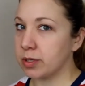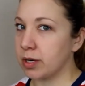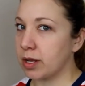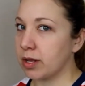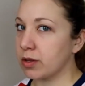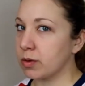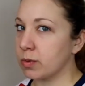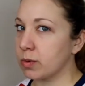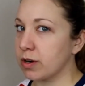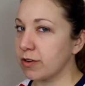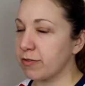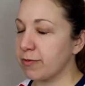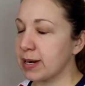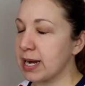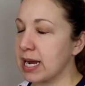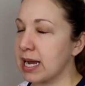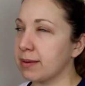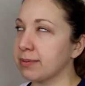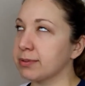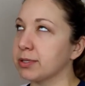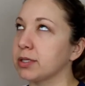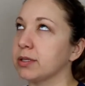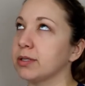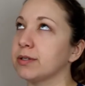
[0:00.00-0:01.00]
another one of my
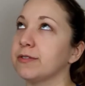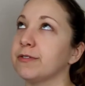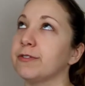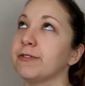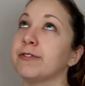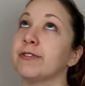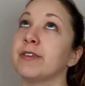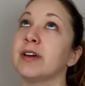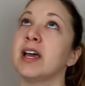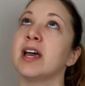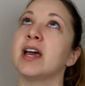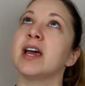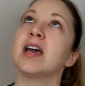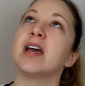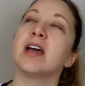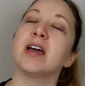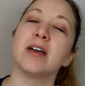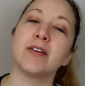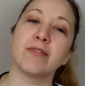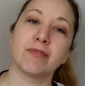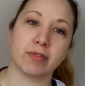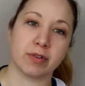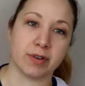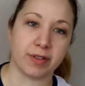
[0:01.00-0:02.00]
absolute
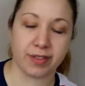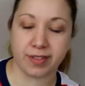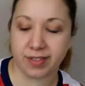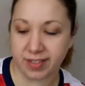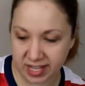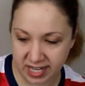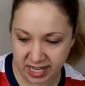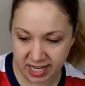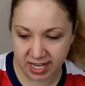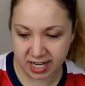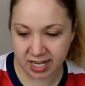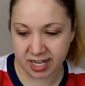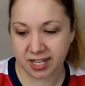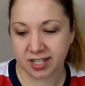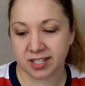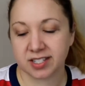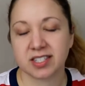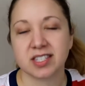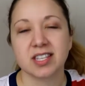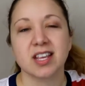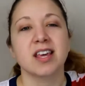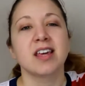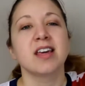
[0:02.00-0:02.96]
favorite things.